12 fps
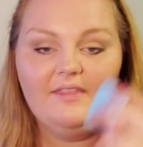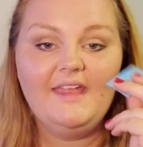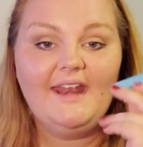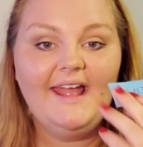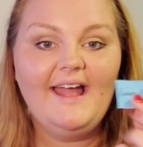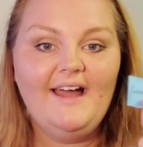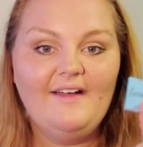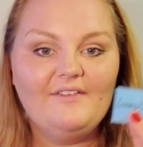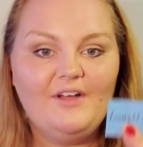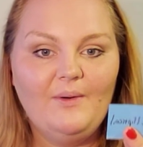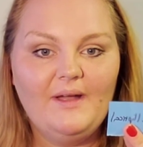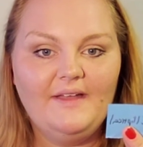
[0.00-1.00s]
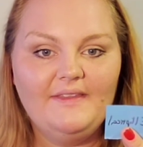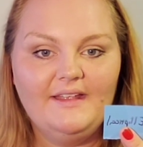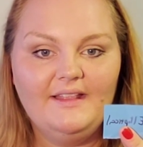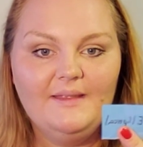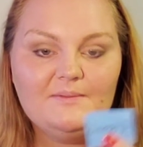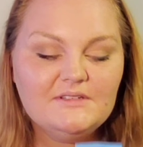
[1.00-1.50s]
Then I have going on the
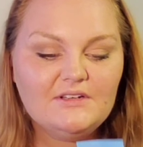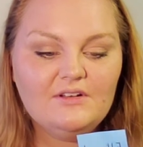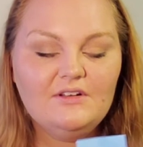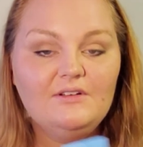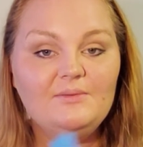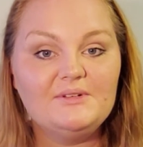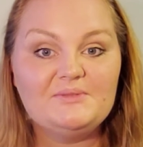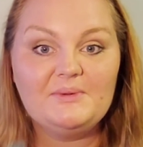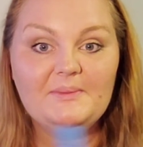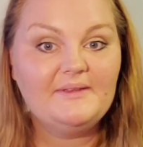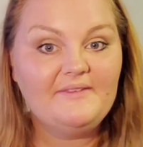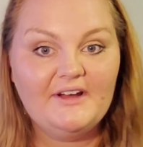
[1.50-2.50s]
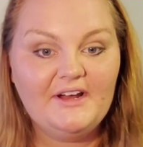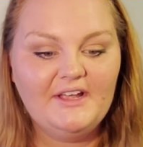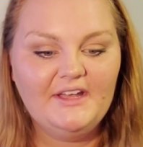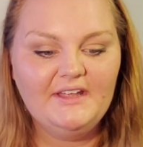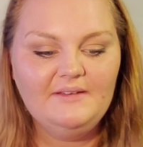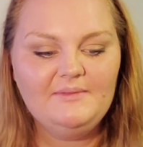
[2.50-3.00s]
elliptical, which will be very
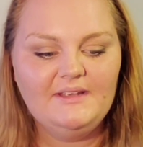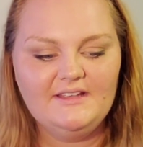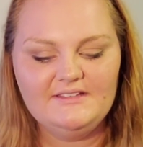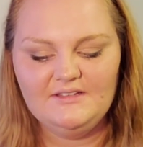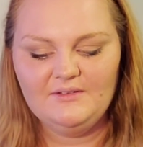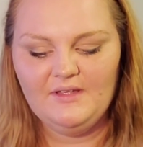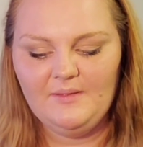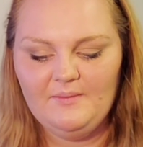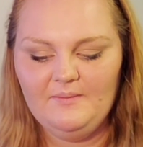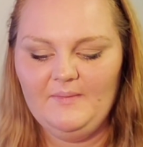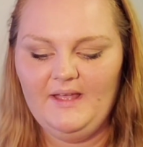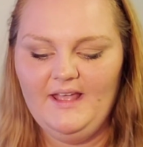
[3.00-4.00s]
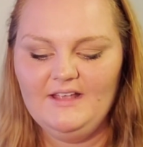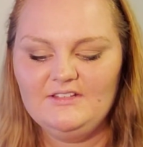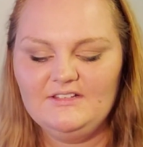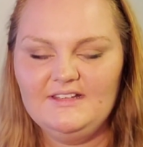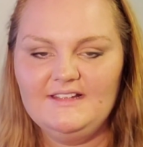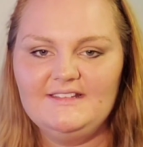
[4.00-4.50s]
good because it'll get my
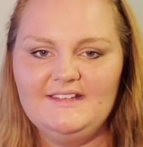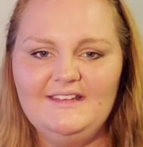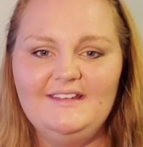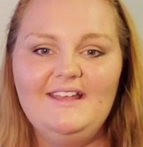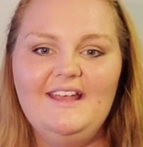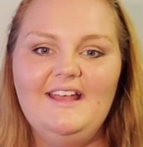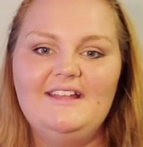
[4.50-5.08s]
exercise in.